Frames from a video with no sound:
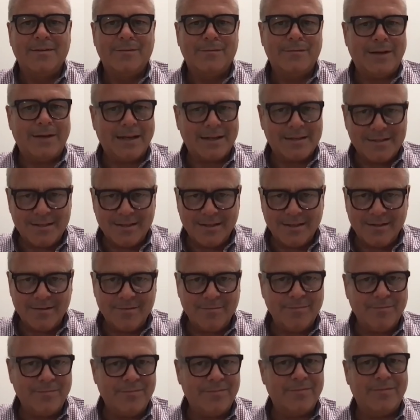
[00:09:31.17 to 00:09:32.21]

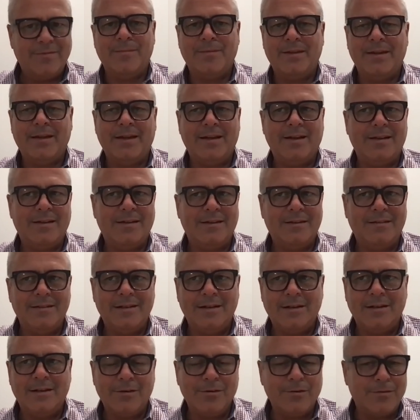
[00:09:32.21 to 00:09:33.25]
vaccine and you
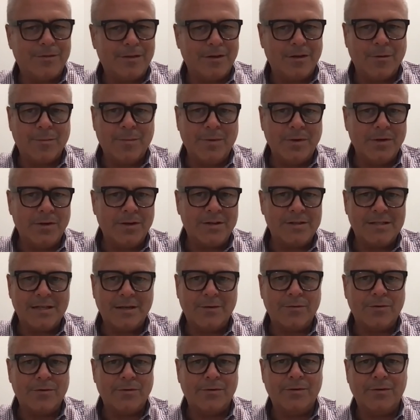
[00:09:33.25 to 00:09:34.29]
know other therapeutics that
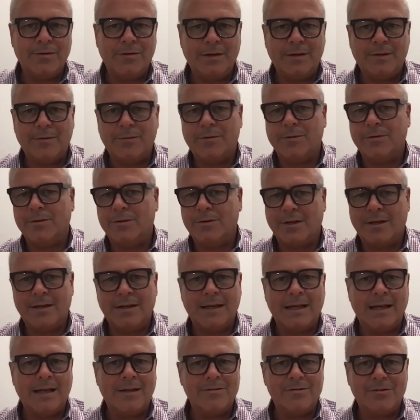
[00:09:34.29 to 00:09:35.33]
were that were
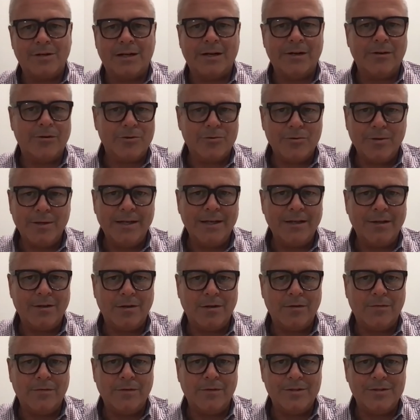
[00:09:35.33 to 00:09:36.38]
looking at sort of how you're treating
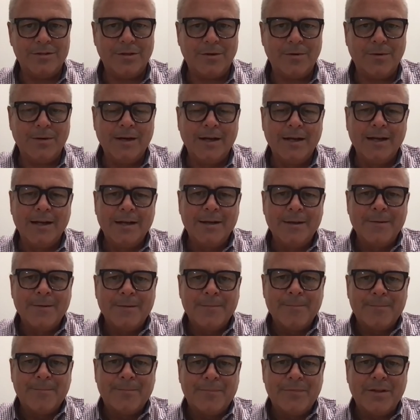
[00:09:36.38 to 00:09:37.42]
COVID. So
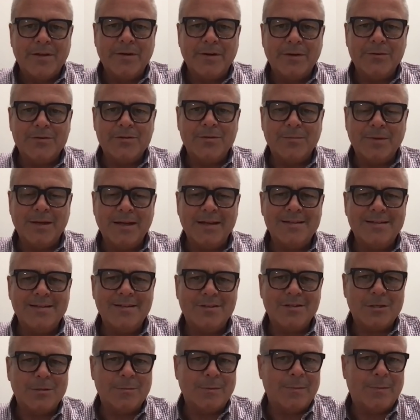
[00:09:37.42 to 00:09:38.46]
you know, it was amazing
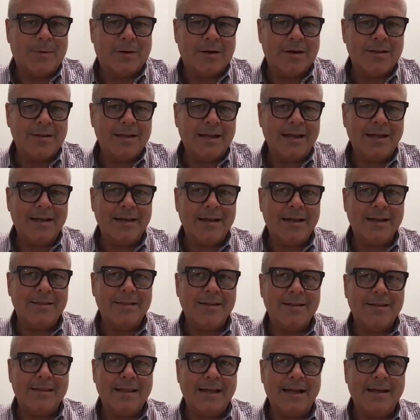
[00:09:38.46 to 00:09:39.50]
just to be part of that. And I
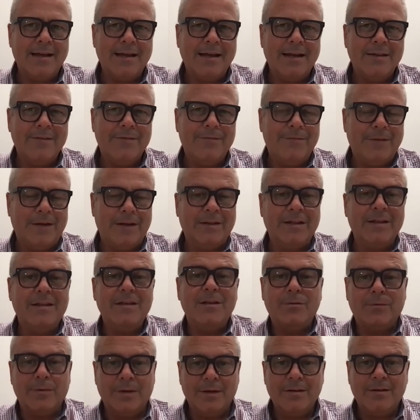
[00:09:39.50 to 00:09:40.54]
think that I fell
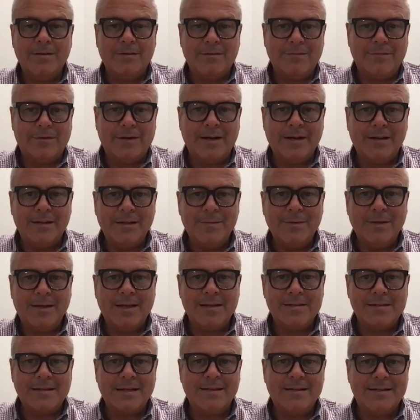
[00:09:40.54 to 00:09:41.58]
into it, frankly,
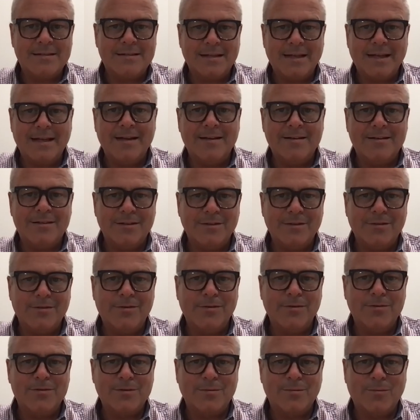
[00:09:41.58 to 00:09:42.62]
because I decided to
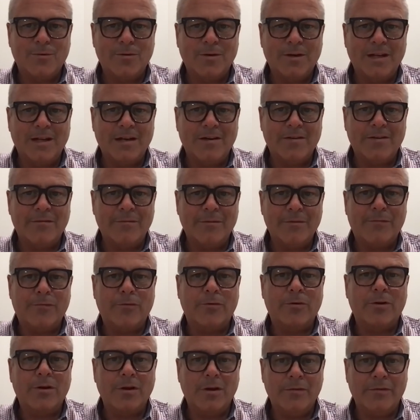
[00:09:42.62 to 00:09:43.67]
do some work here
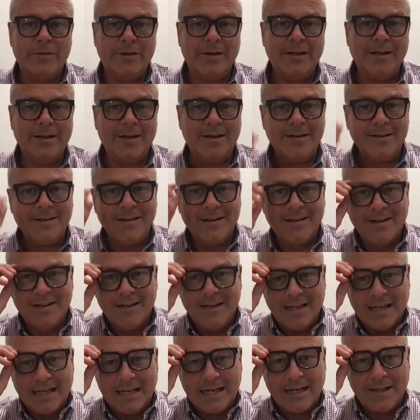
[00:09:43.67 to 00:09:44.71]
before COVID hit.
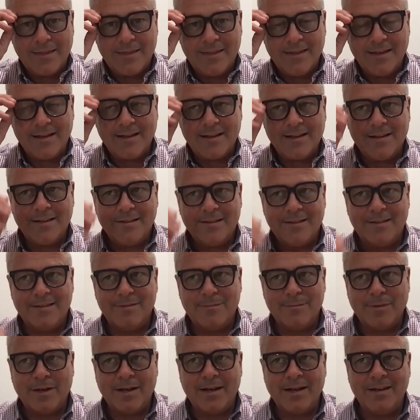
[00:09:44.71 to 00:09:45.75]
And I think
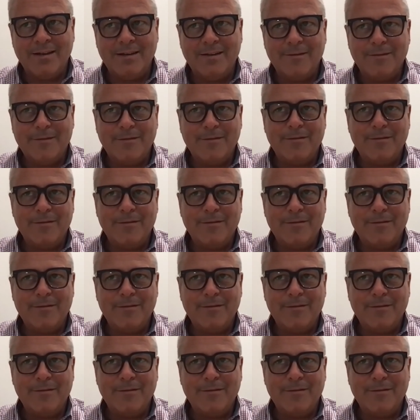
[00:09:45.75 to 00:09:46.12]
my